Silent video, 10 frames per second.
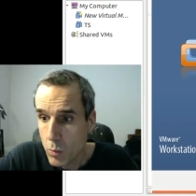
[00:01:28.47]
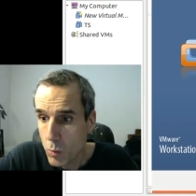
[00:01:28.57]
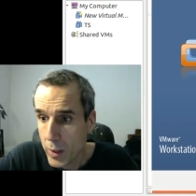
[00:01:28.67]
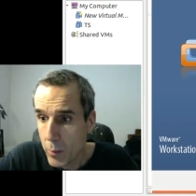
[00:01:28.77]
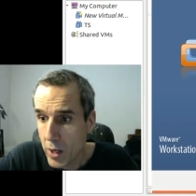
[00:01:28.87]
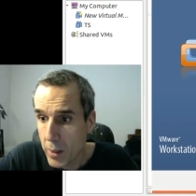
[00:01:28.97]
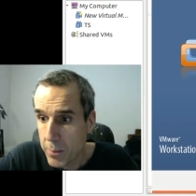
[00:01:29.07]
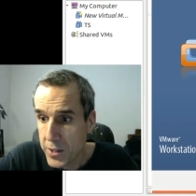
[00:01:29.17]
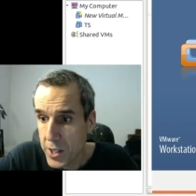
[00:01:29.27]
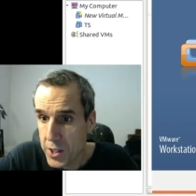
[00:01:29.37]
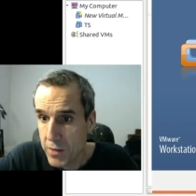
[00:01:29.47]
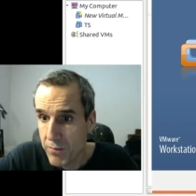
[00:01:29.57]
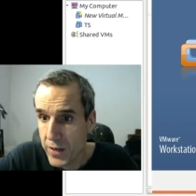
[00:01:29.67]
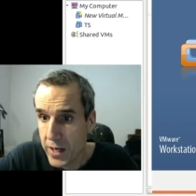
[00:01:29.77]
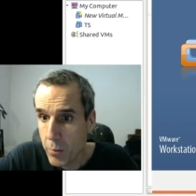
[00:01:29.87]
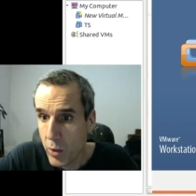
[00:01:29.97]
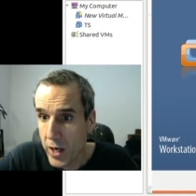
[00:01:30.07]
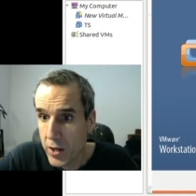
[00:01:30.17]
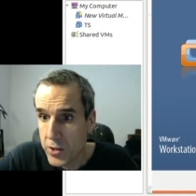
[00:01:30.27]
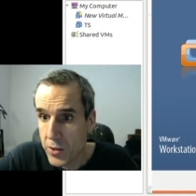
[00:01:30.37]
We want to petition
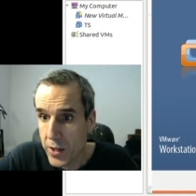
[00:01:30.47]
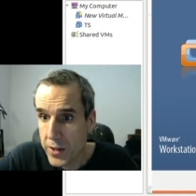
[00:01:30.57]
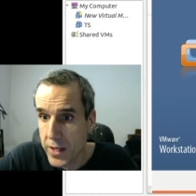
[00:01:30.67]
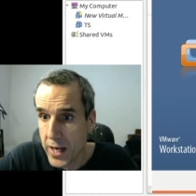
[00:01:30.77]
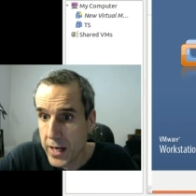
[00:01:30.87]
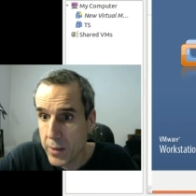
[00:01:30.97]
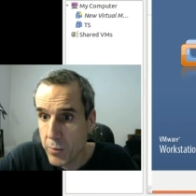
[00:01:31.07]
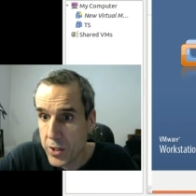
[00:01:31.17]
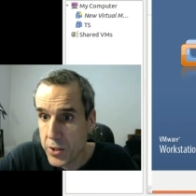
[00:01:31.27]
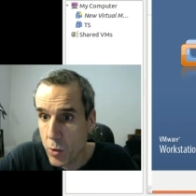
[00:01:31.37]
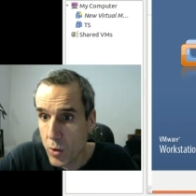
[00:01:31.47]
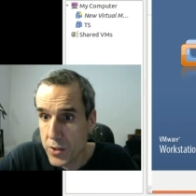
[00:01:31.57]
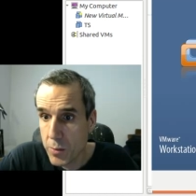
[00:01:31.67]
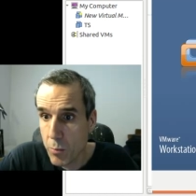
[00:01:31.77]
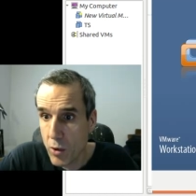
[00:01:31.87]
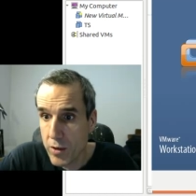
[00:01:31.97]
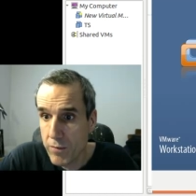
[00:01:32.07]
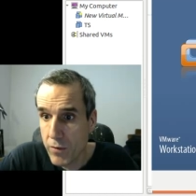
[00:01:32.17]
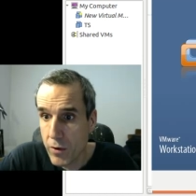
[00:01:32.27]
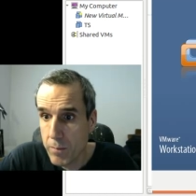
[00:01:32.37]
VMware so that they restore support
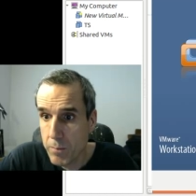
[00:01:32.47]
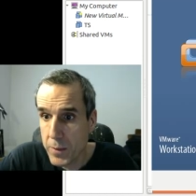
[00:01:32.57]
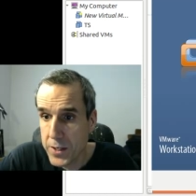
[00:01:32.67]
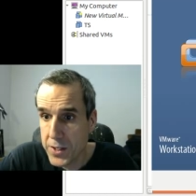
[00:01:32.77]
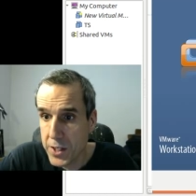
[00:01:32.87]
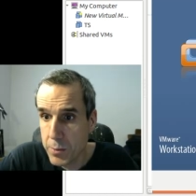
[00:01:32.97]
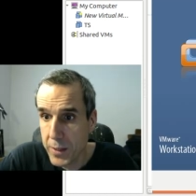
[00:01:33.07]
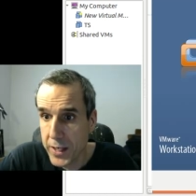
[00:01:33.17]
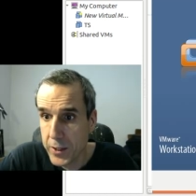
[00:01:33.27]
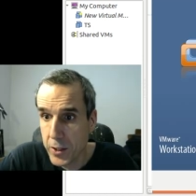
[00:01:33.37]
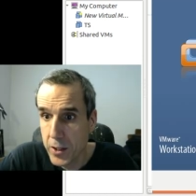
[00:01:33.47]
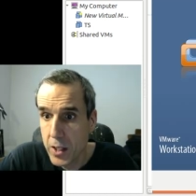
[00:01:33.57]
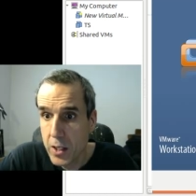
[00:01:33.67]
for PC Speaker.